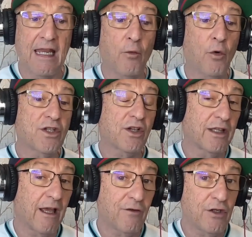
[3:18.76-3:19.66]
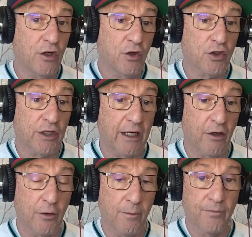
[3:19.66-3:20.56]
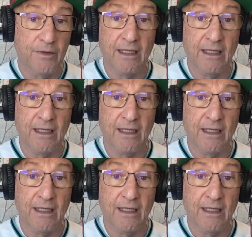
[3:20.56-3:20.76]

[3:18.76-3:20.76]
It was 11 years later